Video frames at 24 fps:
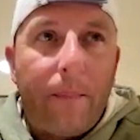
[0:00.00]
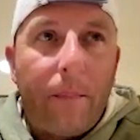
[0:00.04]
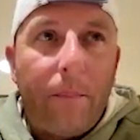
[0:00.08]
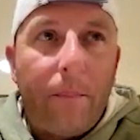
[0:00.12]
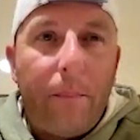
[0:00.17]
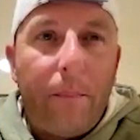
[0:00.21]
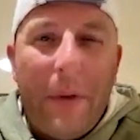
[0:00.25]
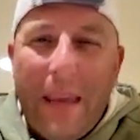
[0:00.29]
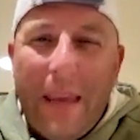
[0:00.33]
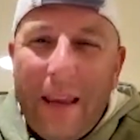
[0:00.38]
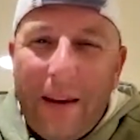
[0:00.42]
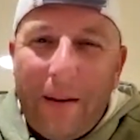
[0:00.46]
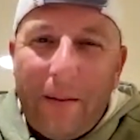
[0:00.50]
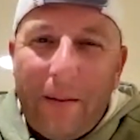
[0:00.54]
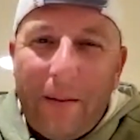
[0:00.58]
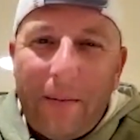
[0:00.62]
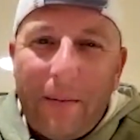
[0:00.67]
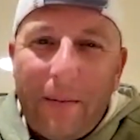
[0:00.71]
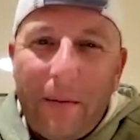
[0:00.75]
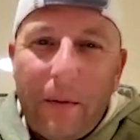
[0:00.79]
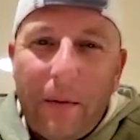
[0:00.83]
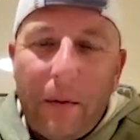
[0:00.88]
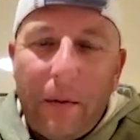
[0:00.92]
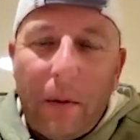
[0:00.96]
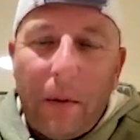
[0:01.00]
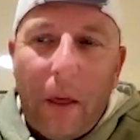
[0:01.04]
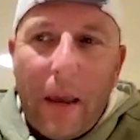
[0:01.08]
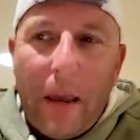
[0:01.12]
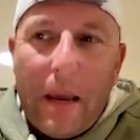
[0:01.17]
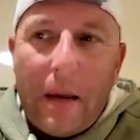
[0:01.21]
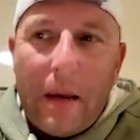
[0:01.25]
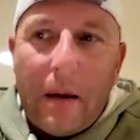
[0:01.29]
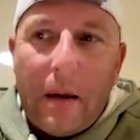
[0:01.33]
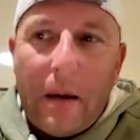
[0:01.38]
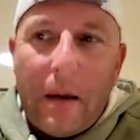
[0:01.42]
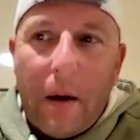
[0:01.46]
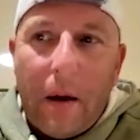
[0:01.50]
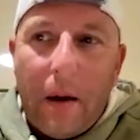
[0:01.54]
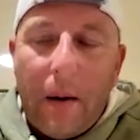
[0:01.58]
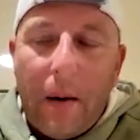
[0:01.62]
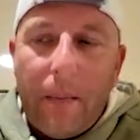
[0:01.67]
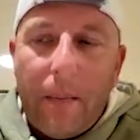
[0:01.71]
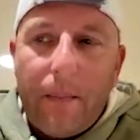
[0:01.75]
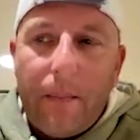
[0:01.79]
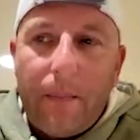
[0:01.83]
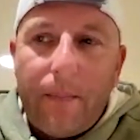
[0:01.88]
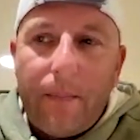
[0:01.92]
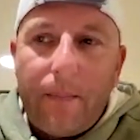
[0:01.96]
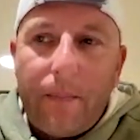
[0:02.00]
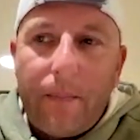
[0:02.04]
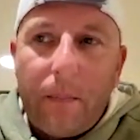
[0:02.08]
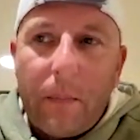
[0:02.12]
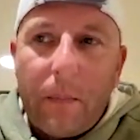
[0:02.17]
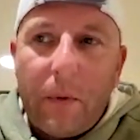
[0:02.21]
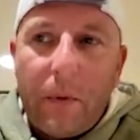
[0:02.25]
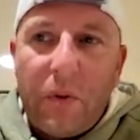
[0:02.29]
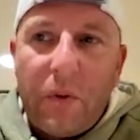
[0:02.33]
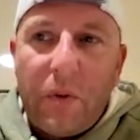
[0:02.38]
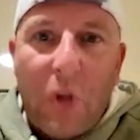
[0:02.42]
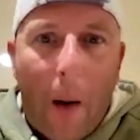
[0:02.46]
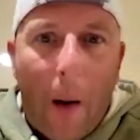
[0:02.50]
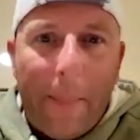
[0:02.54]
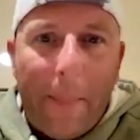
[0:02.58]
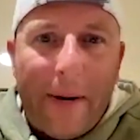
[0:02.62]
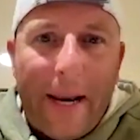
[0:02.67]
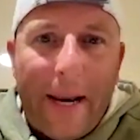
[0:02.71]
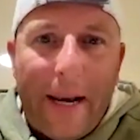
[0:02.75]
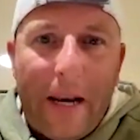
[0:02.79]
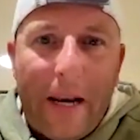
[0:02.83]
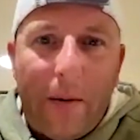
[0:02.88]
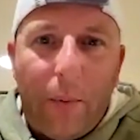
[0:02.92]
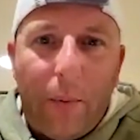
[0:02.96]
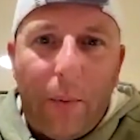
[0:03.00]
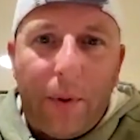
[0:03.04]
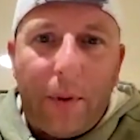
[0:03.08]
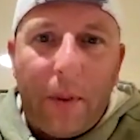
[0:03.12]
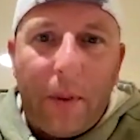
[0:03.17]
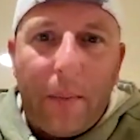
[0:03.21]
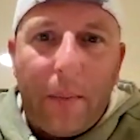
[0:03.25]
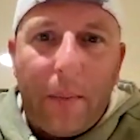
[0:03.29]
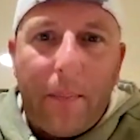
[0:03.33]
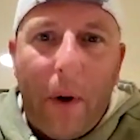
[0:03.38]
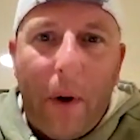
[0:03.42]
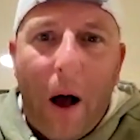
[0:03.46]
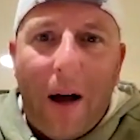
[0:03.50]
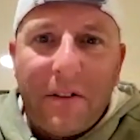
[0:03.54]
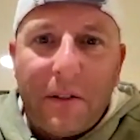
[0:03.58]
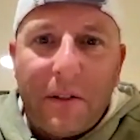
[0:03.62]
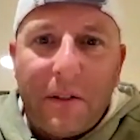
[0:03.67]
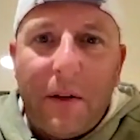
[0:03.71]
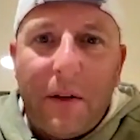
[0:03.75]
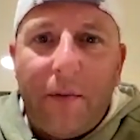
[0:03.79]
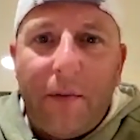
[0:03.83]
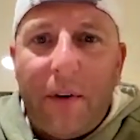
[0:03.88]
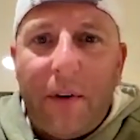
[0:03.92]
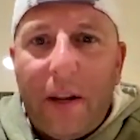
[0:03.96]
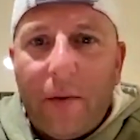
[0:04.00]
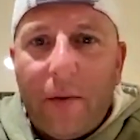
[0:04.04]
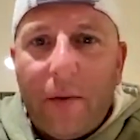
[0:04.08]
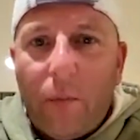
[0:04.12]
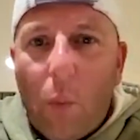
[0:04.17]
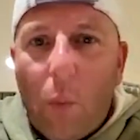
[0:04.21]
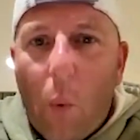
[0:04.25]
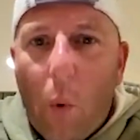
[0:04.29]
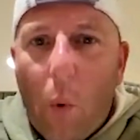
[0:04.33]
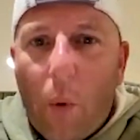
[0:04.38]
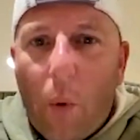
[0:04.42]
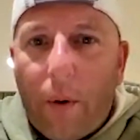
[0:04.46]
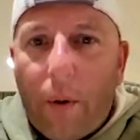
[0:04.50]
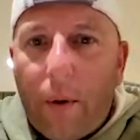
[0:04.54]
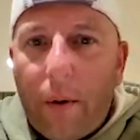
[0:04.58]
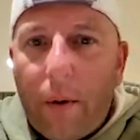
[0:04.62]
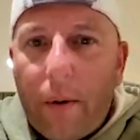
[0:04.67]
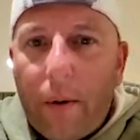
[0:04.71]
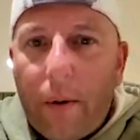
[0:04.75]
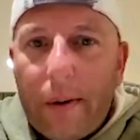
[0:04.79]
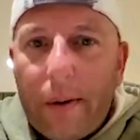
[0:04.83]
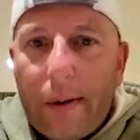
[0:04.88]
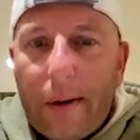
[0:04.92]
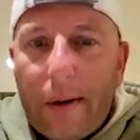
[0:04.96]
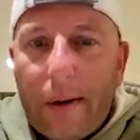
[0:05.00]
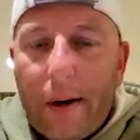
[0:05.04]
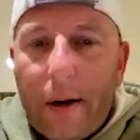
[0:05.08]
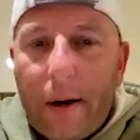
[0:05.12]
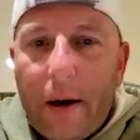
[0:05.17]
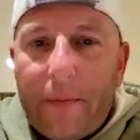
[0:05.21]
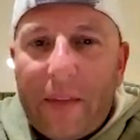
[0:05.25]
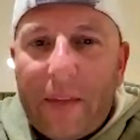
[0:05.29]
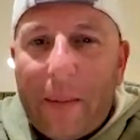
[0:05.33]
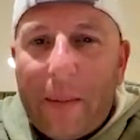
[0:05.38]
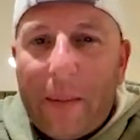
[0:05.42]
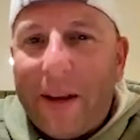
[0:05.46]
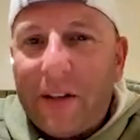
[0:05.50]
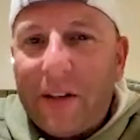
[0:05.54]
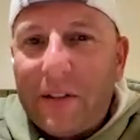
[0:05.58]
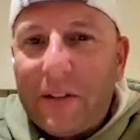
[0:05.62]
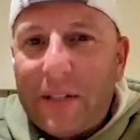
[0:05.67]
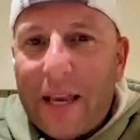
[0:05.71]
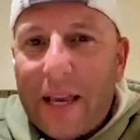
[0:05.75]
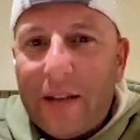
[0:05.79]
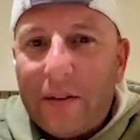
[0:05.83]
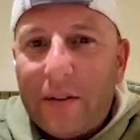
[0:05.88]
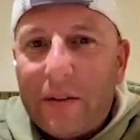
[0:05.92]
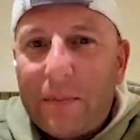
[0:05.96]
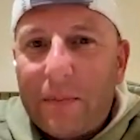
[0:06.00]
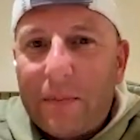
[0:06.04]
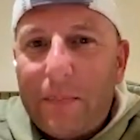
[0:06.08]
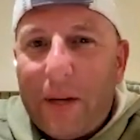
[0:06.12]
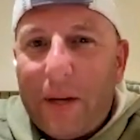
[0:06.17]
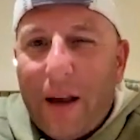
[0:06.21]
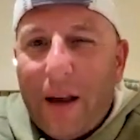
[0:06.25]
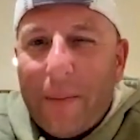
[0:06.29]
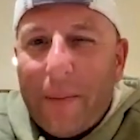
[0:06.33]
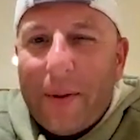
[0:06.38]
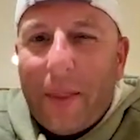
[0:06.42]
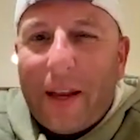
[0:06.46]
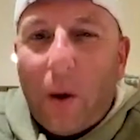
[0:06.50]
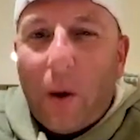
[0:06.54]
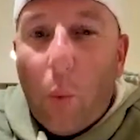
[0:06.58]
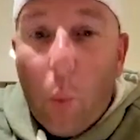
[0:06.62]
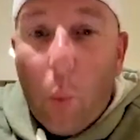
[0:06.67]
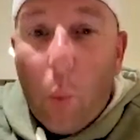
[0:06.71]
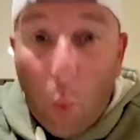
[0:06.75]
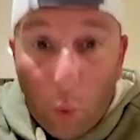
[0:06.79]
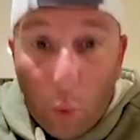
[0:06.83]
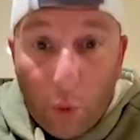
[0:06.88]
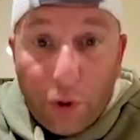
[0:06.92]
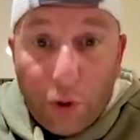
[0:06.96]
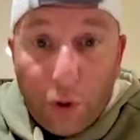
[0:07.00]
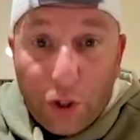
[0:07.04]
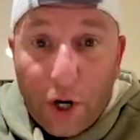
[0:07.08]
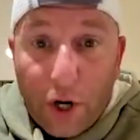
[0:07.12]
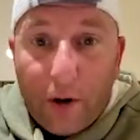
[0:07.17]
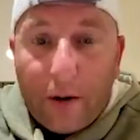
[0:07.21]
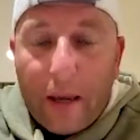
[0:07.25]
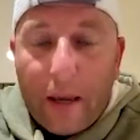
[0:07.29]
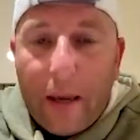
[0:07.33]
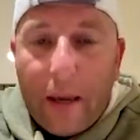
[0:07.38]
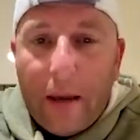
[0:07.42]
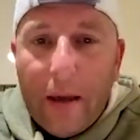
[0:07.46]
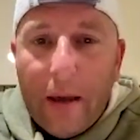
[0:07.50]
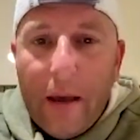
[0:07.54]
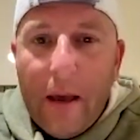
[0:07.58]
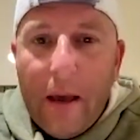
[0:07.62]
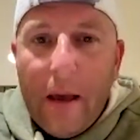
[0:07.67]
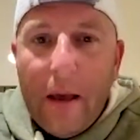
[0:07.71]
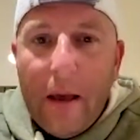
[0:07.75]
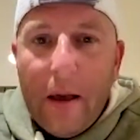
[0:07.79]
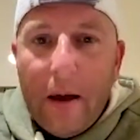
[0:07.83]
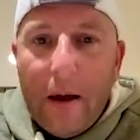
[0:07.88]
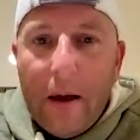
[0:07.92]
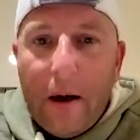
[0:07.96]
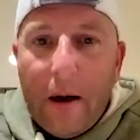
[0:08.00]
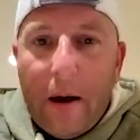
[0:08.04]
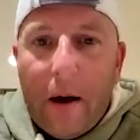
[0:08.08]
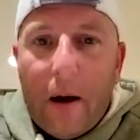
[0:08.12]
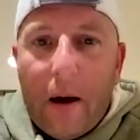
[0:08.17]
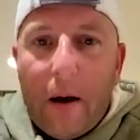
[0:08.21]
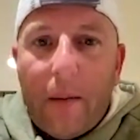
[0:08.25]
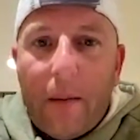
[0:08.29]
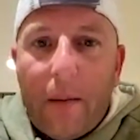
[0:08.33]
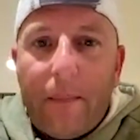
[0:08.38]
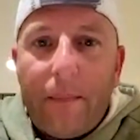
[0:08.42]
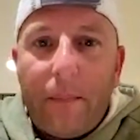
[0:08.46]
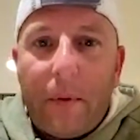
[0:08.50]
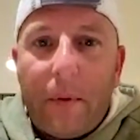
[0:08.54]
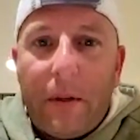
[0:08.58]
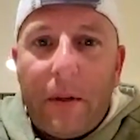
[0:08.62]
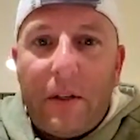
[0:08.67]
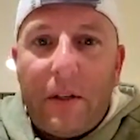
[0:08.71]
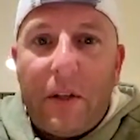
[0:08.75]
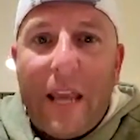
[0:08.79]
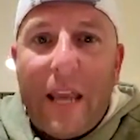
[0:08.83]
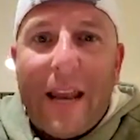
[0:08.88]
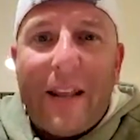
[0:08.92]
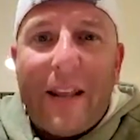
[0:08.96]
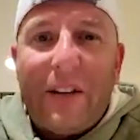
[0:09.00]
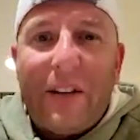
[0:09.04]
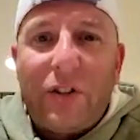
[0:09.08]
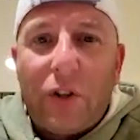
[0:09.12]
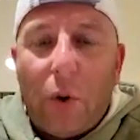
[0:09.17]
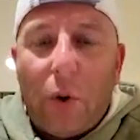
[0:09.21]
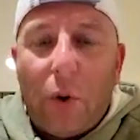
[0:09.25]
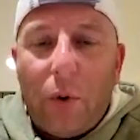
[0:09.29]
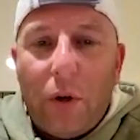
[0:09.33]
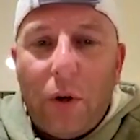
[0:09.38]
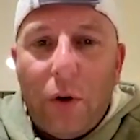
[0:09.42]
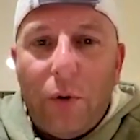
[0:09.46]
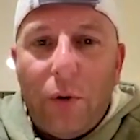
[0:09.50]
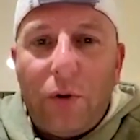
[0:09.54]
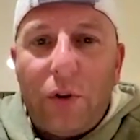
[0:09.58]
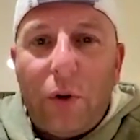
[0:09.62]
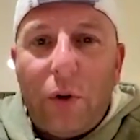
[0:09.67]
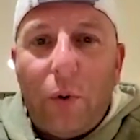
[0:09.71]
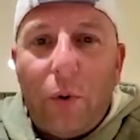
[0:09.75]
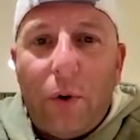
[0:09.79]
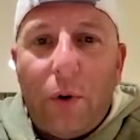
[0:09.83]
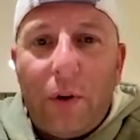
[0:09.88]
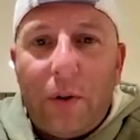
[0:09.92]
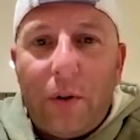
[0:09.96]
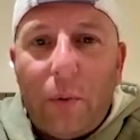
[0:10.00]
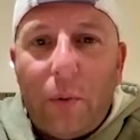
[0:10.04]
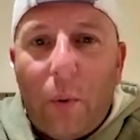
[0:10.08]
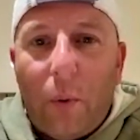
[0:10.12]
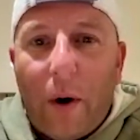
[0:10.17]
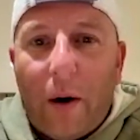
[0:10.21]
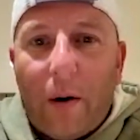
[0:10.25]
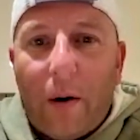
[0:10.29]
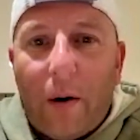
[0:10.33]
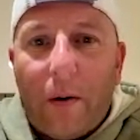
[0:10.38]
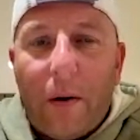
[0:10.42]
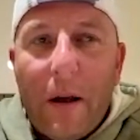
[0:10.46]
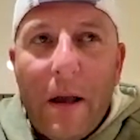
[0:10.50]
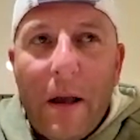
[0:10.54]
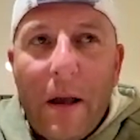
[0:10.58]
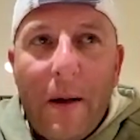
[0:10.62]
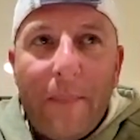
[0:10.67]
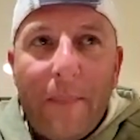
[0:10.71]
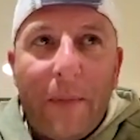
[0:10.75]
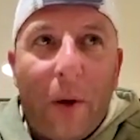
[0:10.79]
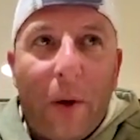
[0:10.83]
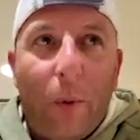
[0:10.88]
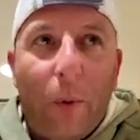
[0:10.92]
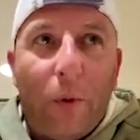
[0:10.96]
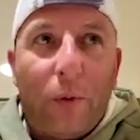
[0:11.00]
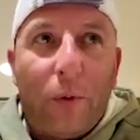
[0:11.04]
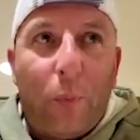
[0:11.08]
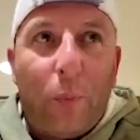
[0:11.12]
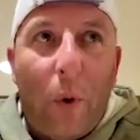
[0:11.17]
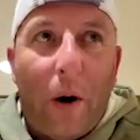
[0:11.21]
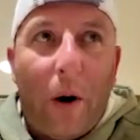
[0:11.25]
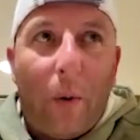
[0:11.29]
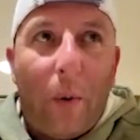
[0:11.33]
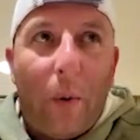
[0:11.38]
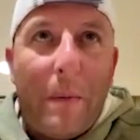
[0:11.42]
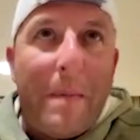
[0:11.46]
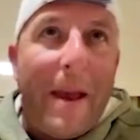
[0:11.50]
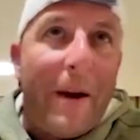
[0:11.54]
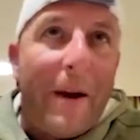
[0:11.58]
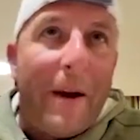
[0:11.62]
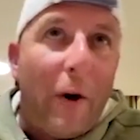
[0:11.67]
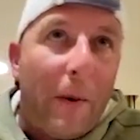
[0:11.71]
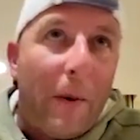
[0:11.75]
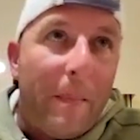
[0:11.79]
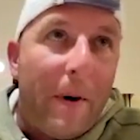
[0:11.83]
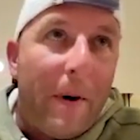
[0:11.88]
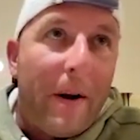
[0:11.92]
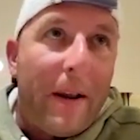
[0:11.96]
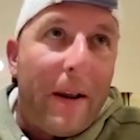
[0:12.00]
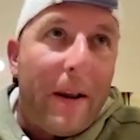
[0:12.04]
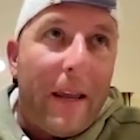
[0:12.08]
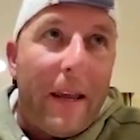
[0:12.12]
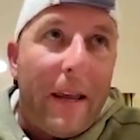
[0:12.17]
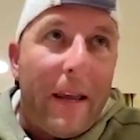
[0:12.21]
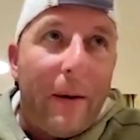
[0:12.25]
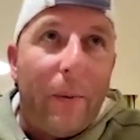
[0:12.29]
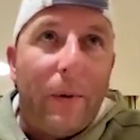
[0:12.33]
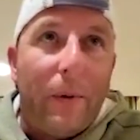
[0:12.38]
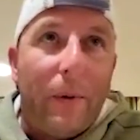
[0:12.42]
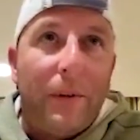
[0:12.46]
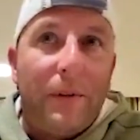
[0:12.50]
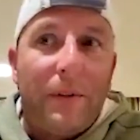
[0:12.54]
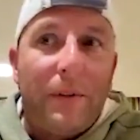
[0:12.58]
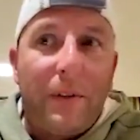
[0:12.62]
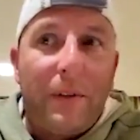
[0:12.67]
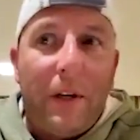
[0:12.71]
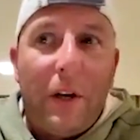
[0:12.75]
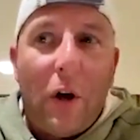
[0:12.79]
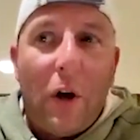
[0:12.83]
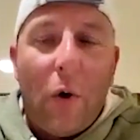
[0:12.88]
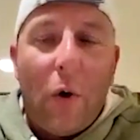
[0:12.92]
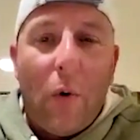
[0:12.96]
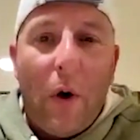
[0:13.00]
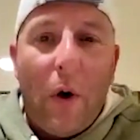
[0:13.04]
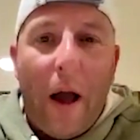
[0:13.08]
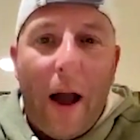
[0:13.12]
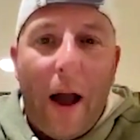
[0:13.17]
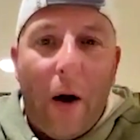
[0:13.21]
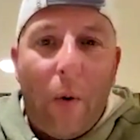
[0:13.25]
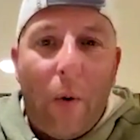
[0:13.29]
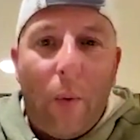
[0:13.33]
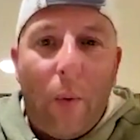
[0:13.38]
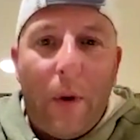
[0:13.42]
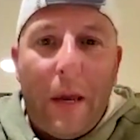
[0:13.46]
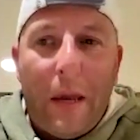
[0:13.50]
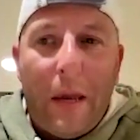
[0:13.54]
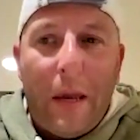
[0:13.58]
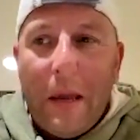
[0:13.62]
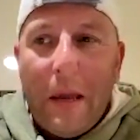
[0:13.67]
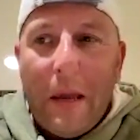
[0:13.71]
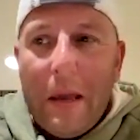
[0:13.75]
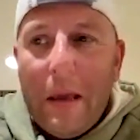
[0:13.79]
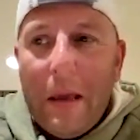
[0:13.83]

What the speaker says: being like dominated with the positivity of war, if that makes sense, becoming like a war junkie. Getting so used to it to where it was where we made our money. It was, you know, how we